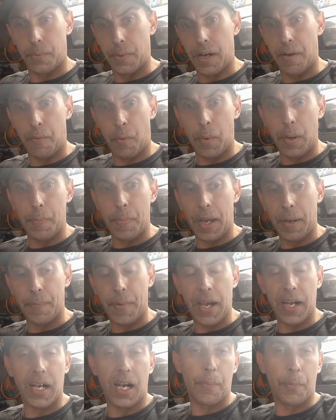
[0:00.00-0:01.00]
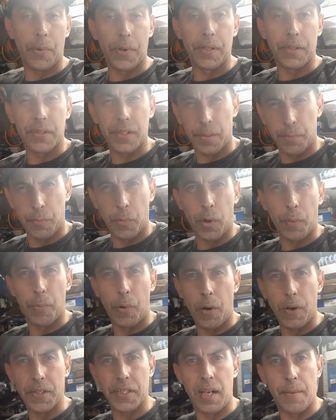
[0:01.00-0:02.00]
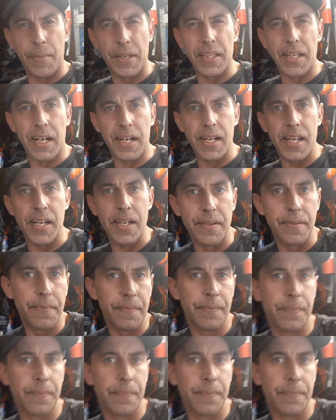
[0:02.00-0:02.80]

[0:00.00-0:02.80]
whenever we pick back up when some more parts come in that I need.